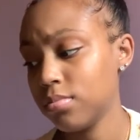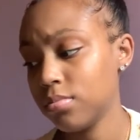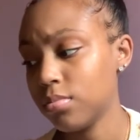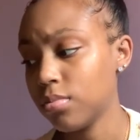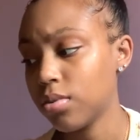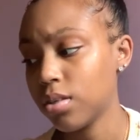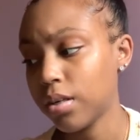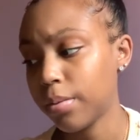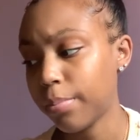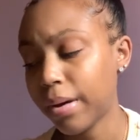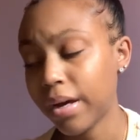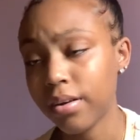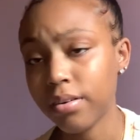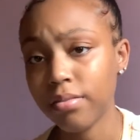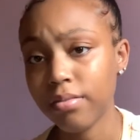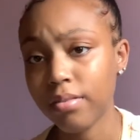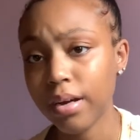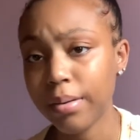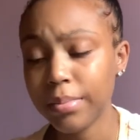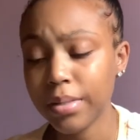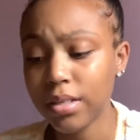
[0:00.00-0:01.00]
we're in a
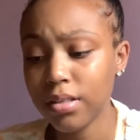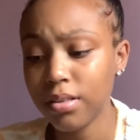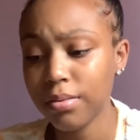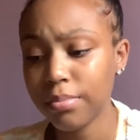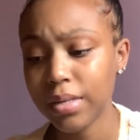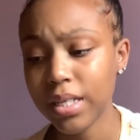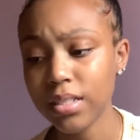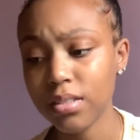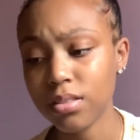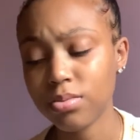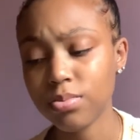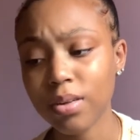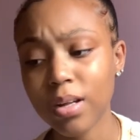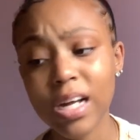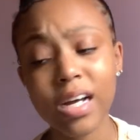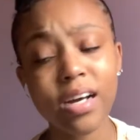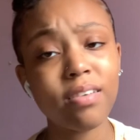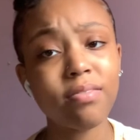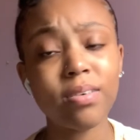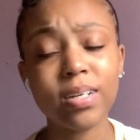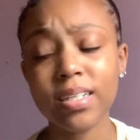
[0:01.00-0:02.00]
panoramic. You might as well
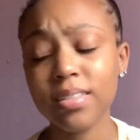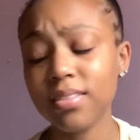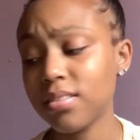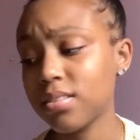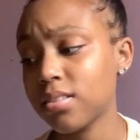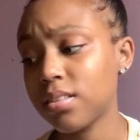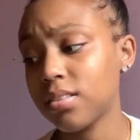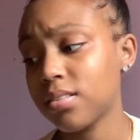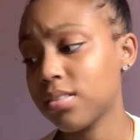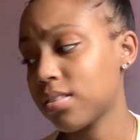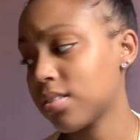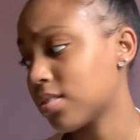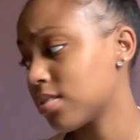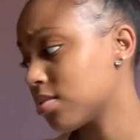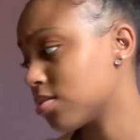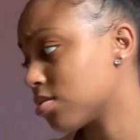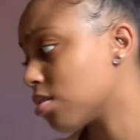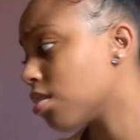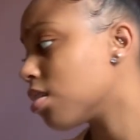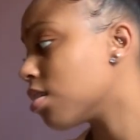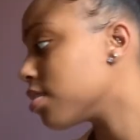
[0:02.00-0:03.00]
have hand
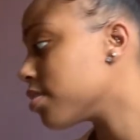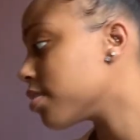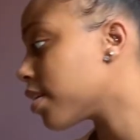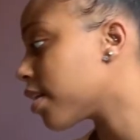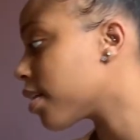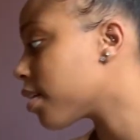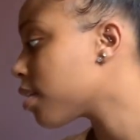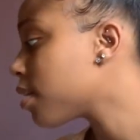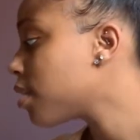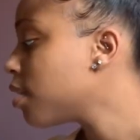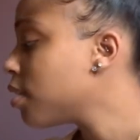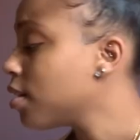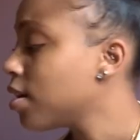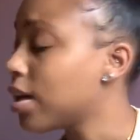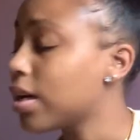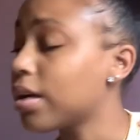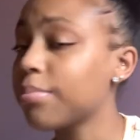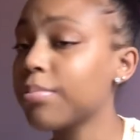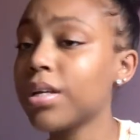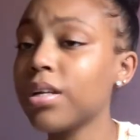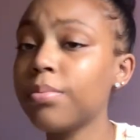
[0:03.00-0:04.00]
sanitizer on deck.
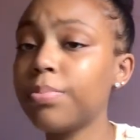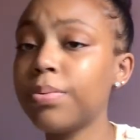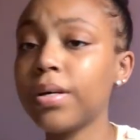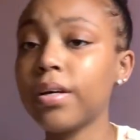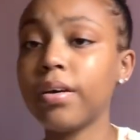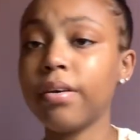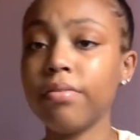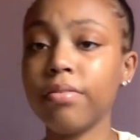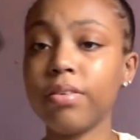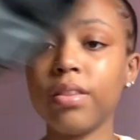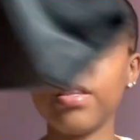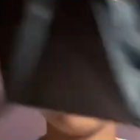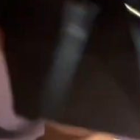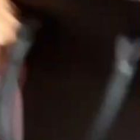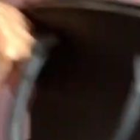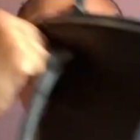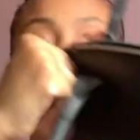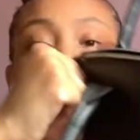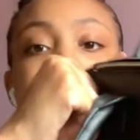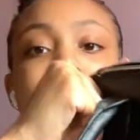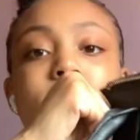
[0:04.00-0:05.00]
I'm going to put everything
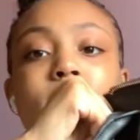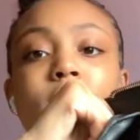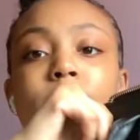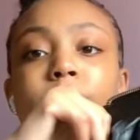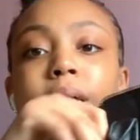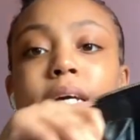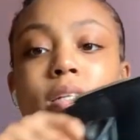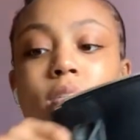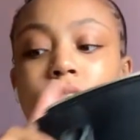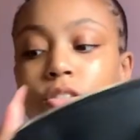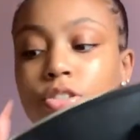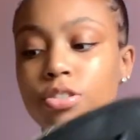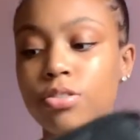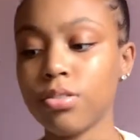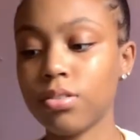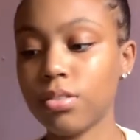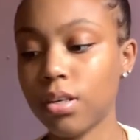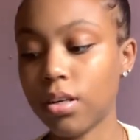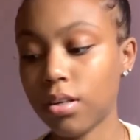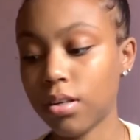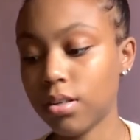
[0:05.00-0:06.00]
into this bag to show
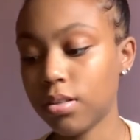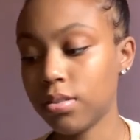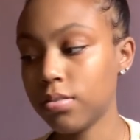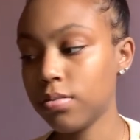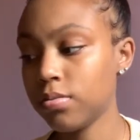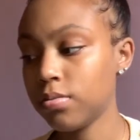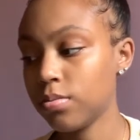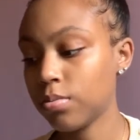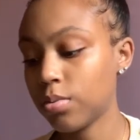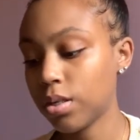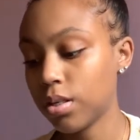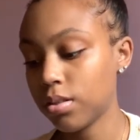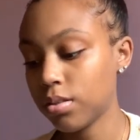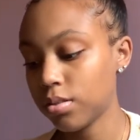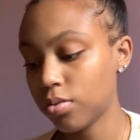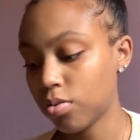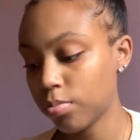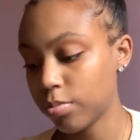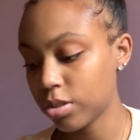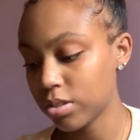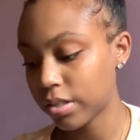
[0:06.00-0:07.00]
y'all. Well,
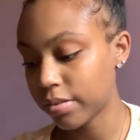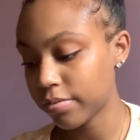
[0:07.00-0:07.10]
almost